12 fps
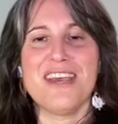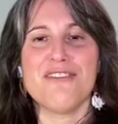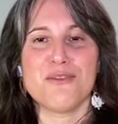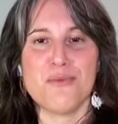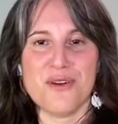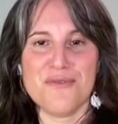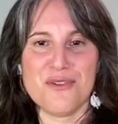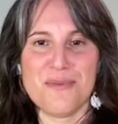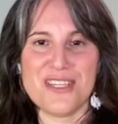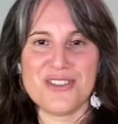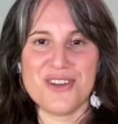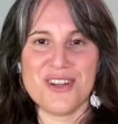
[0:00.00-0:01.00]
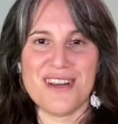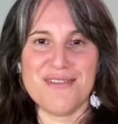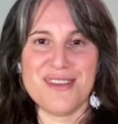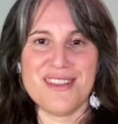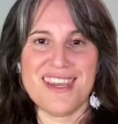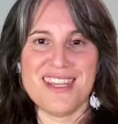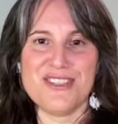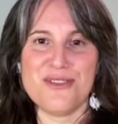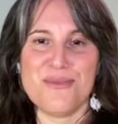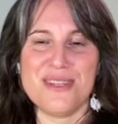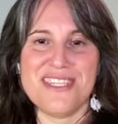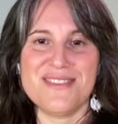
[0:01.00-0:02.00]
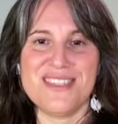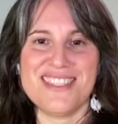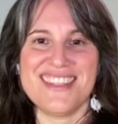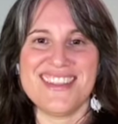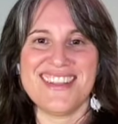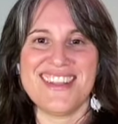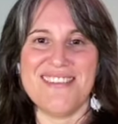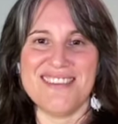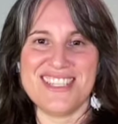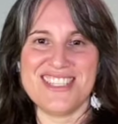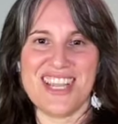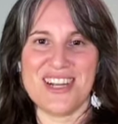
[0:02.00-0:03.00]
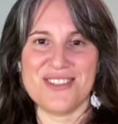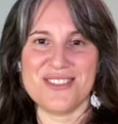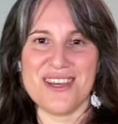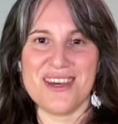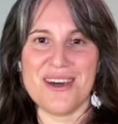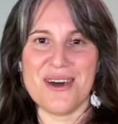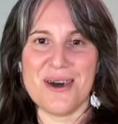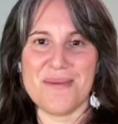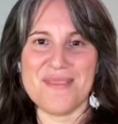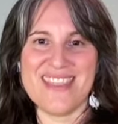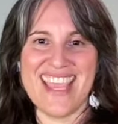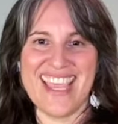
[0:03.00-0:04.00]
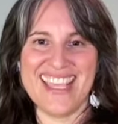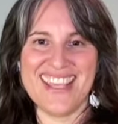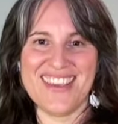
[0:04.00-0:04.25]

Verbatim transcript: For more information on everything I do, please visit thelovingchannel.com. Thank